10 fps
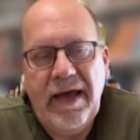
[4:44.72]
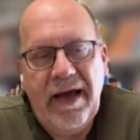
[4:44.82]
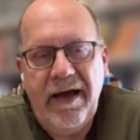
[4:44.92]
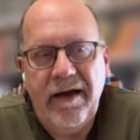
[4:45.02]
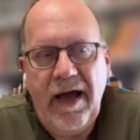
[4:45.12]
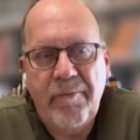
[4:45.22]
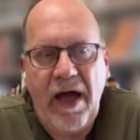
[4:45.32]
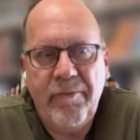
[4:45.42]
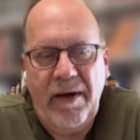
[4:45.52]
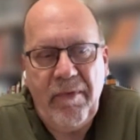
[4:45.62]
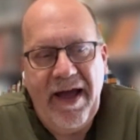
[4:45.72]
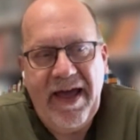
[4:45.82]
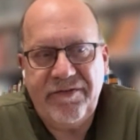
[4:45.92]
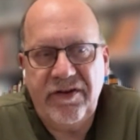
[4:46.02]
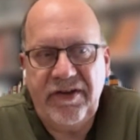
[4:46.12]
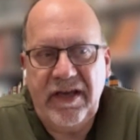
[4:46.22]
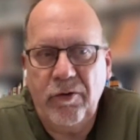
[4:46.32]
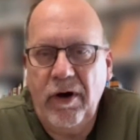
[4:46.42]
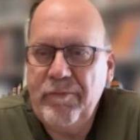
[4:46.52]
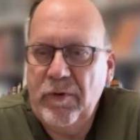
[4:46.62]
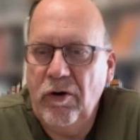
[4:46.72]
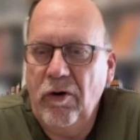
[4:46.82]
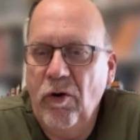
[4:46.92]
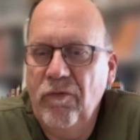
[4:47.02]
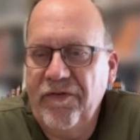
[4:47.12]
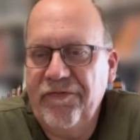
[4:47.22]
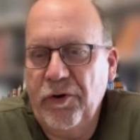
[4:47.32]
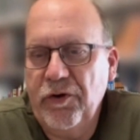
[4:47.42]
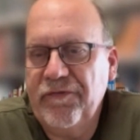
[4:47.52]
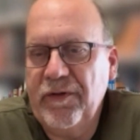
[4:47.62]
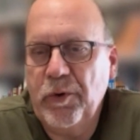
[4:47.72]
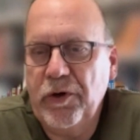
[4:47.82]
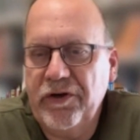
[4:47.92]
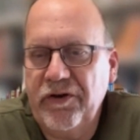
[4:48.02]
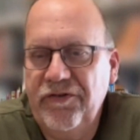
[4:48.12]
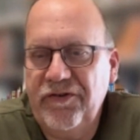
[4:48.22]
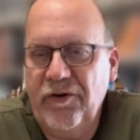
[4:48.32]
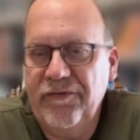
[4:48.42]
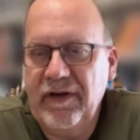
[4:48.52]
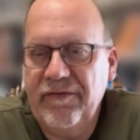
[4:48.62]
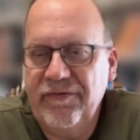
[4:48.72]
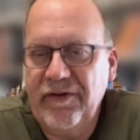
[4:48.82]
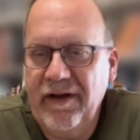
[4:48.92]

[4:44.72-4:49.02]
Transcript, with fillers: Yeah, I'm, i have to say though, I'm not over fond of the word conservative.